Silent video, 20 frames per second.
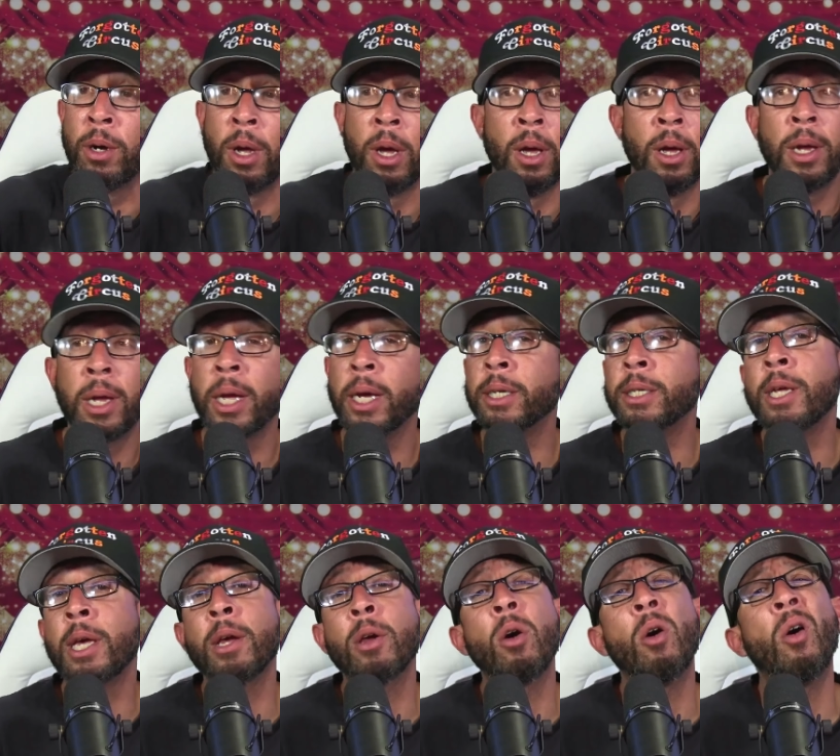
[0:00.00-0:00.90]
Yeah,
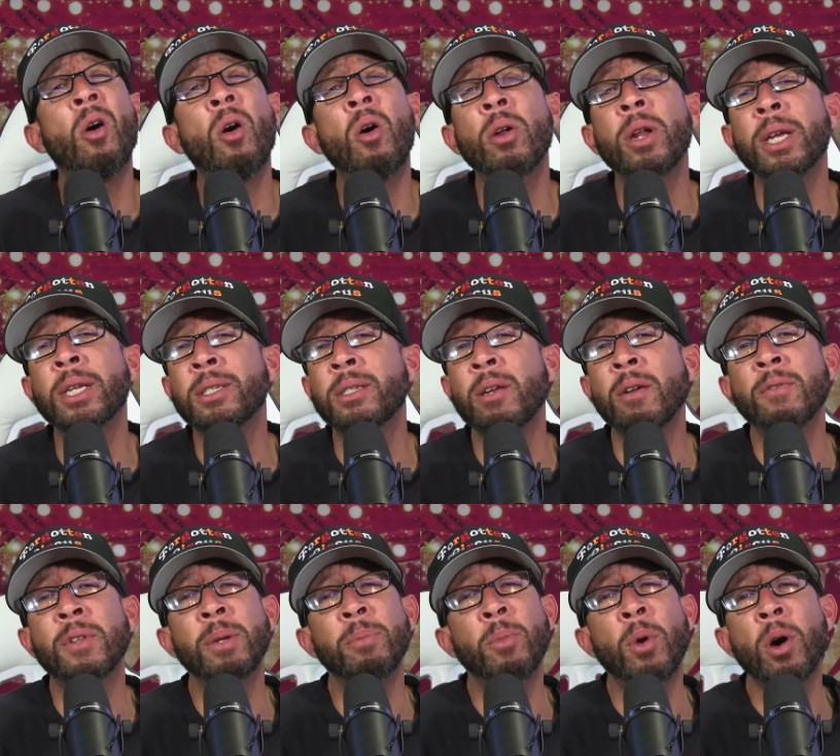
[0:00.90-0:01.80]
take all that stuff that
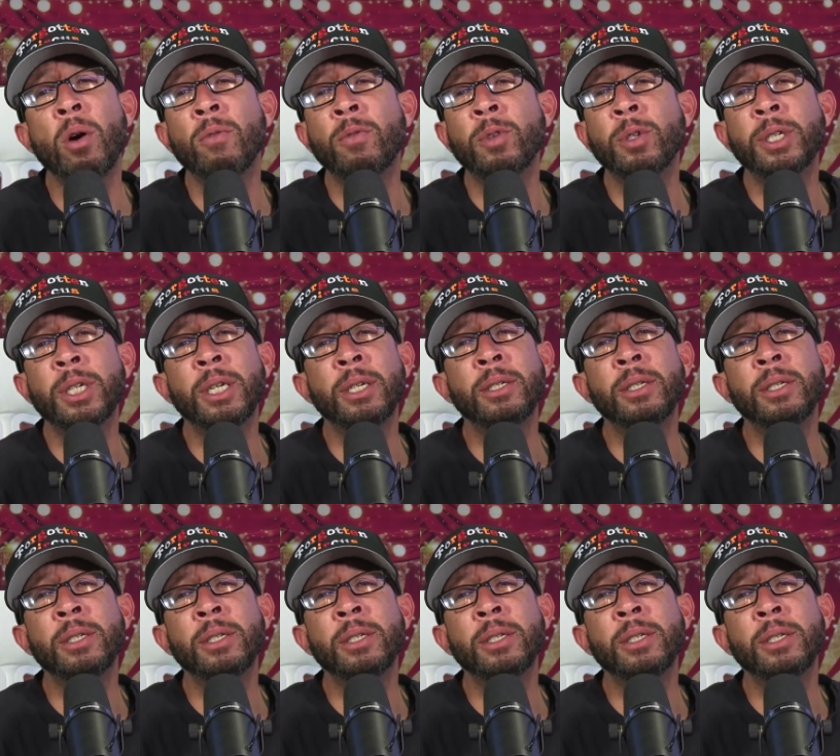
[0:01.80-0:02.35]
Marvel and Disney